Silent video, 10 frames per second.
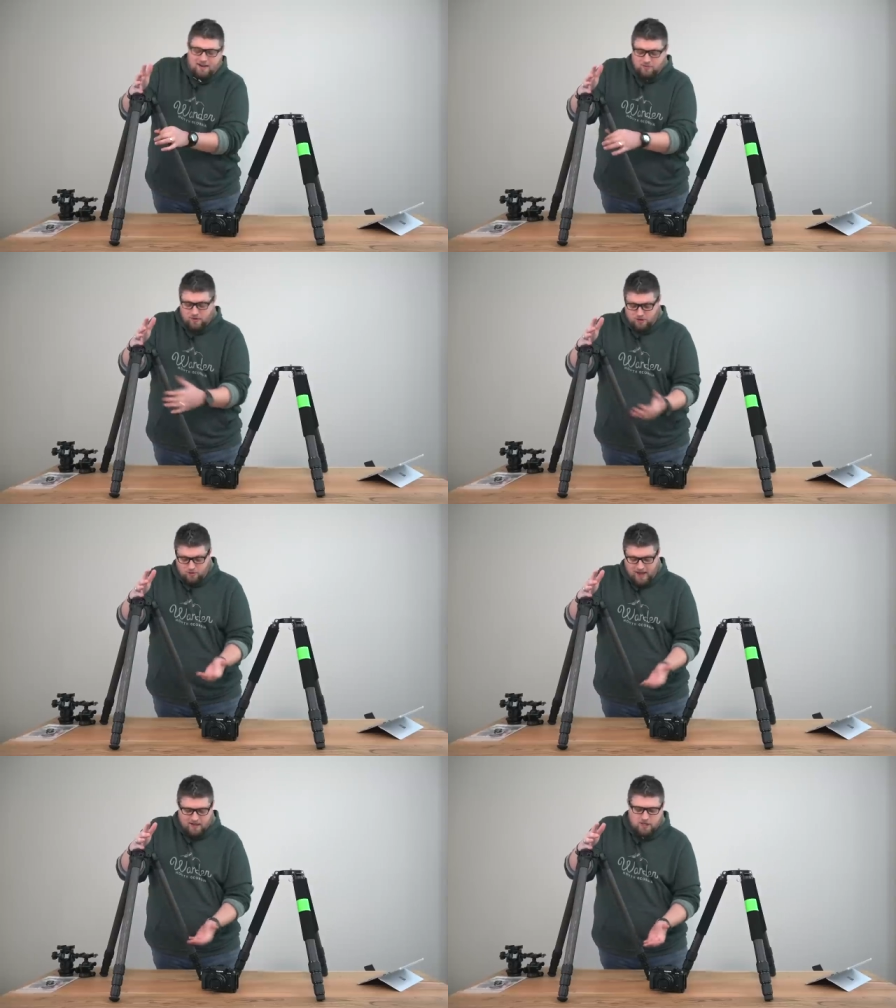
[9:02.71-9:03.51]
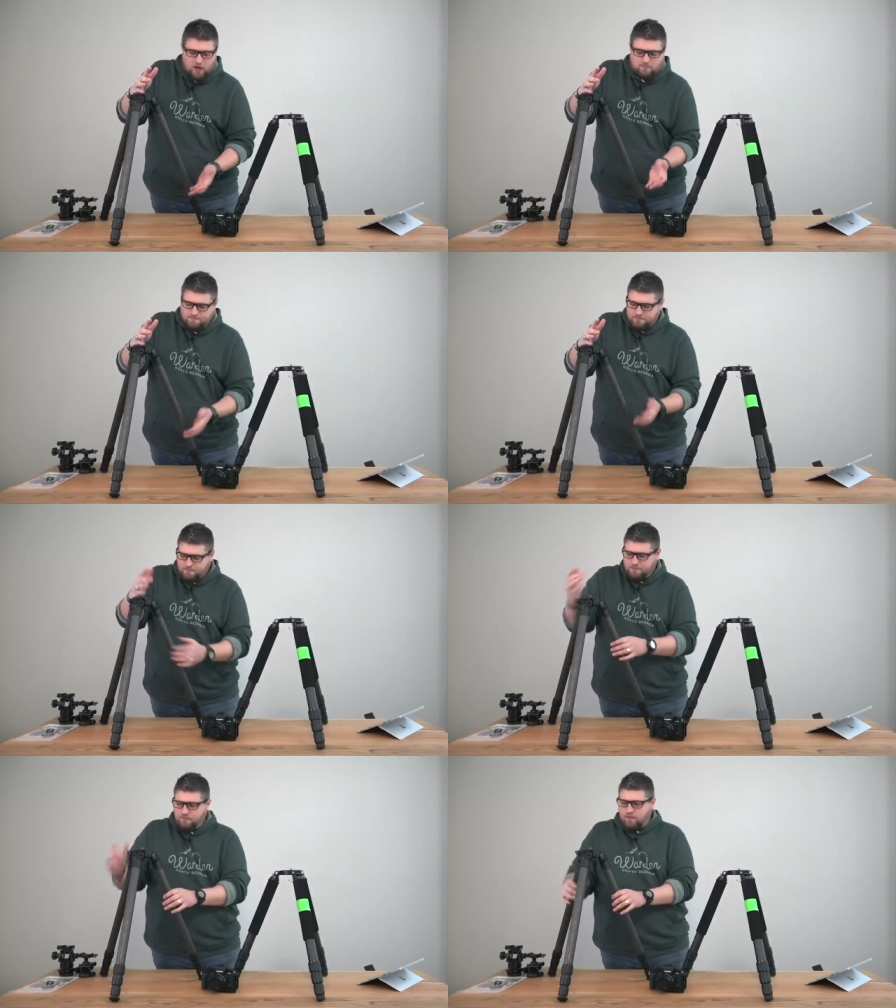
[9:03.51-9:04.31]
I just wouldn't do that. So
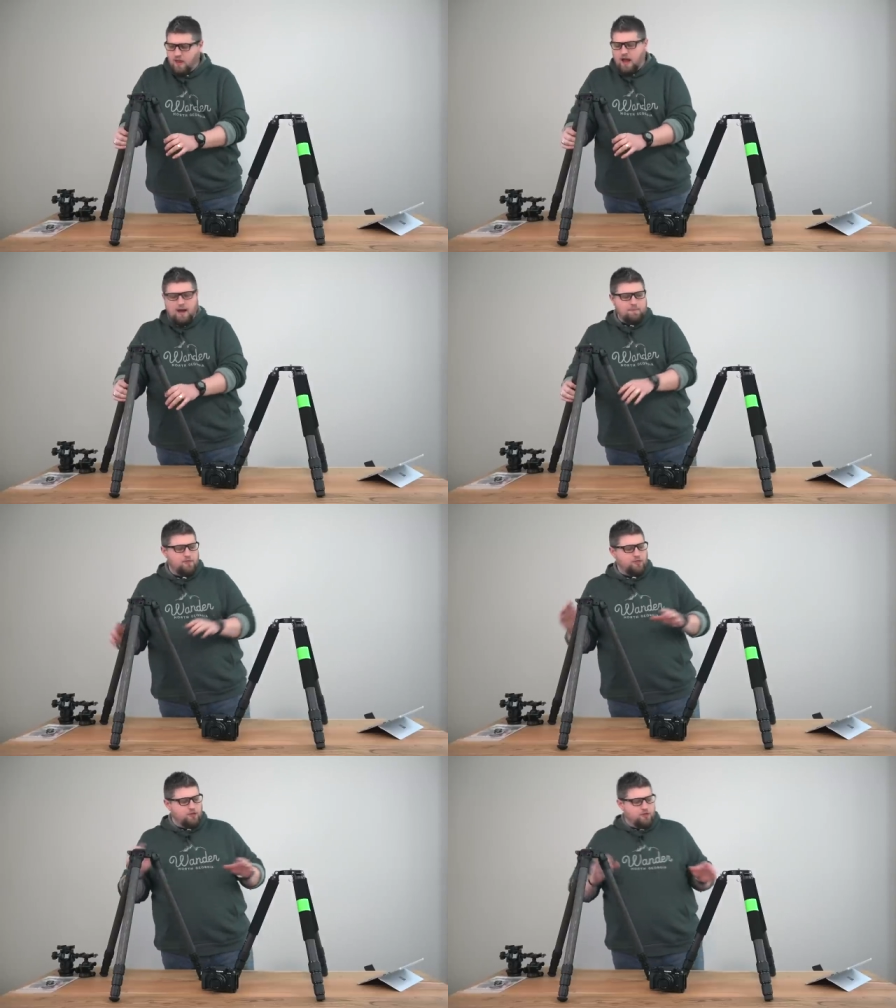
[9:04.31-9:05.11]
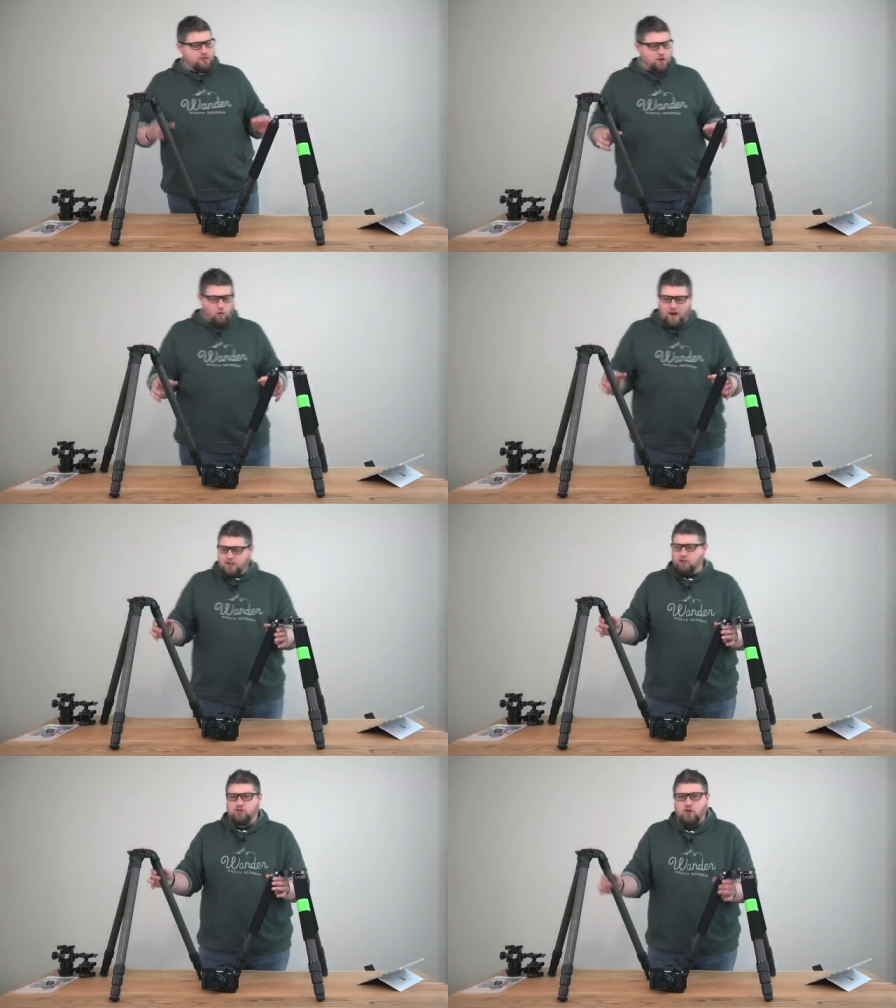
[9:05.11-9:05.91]

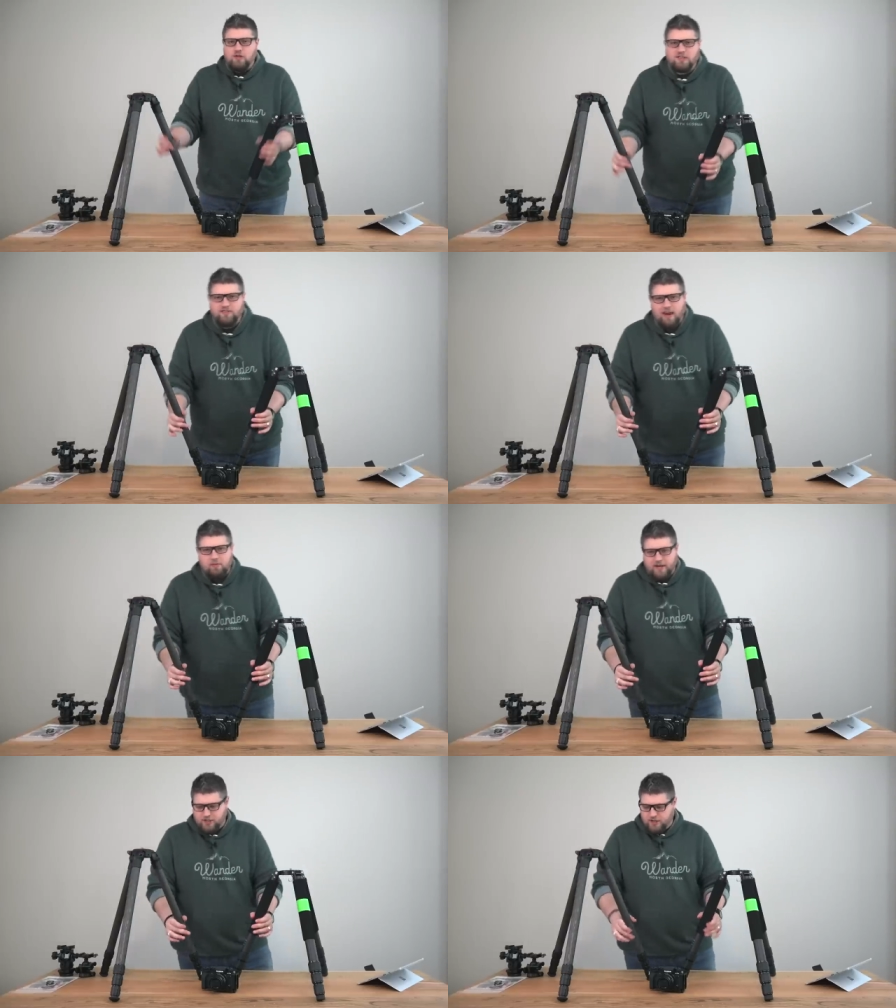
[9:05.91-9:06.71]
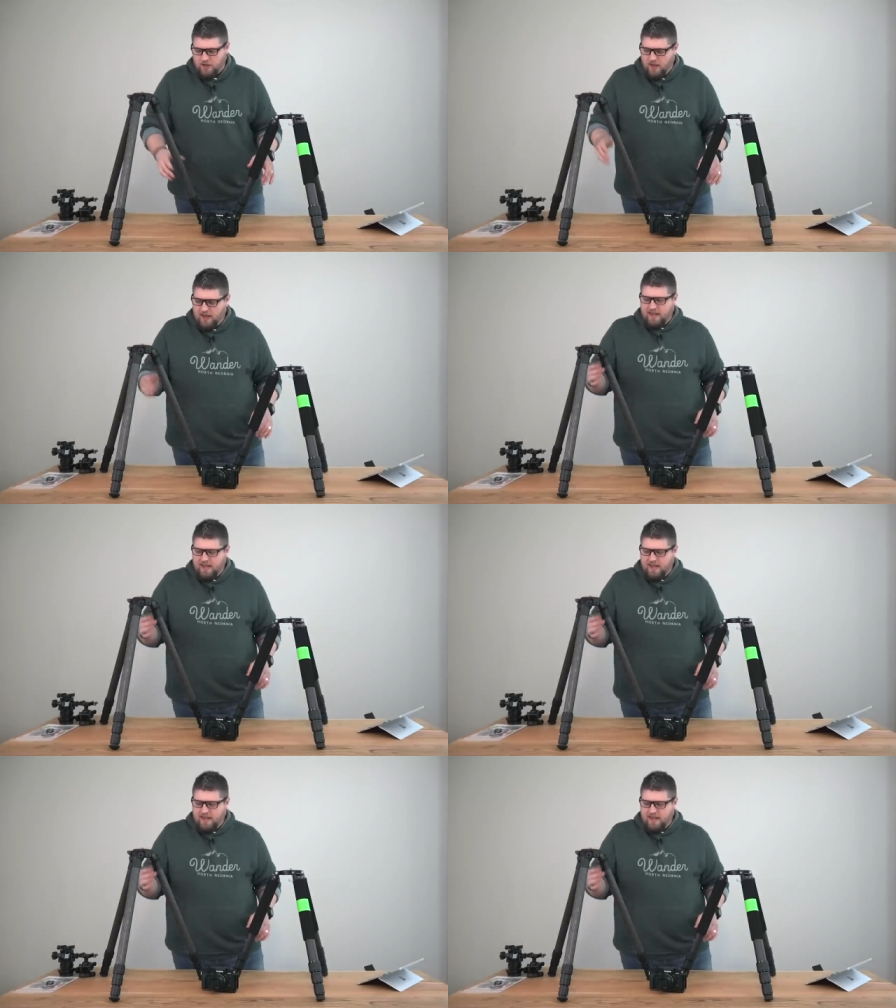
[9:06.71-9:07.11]
what controls the vibration